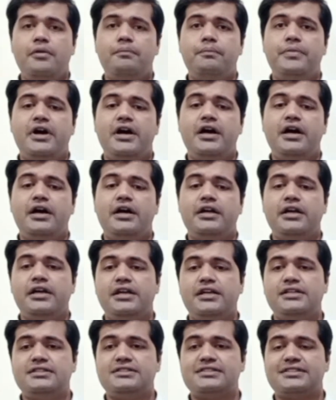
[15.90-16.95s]
but
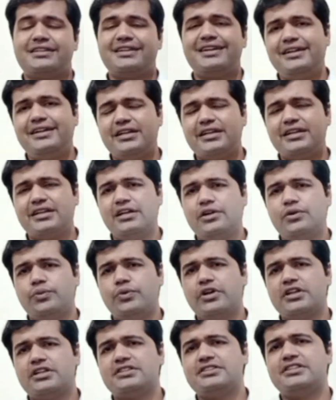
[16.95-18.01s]
his critical
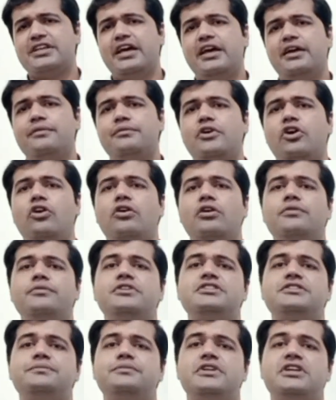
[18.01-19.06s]
works have
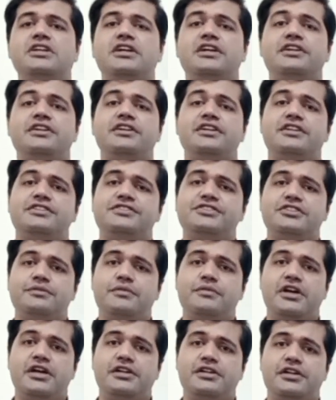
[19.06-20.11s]
always been
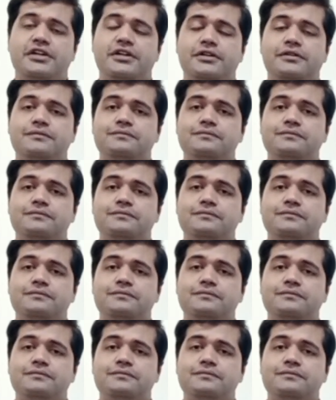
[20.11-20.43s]
underestimated.